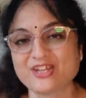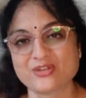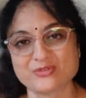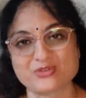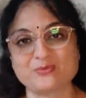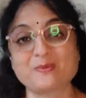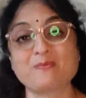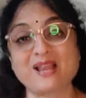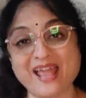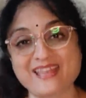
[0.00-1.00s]
You should be
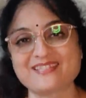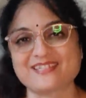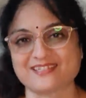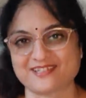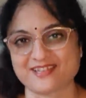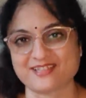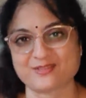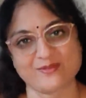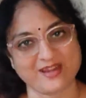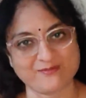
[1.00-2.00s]
planting
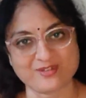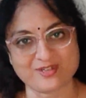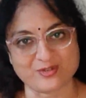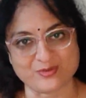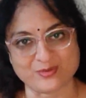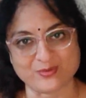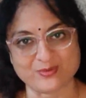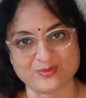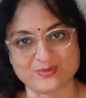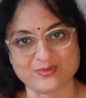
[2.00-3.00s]
trees wherever you go,
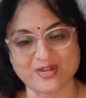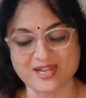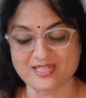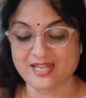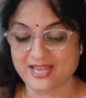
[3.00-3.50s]
right?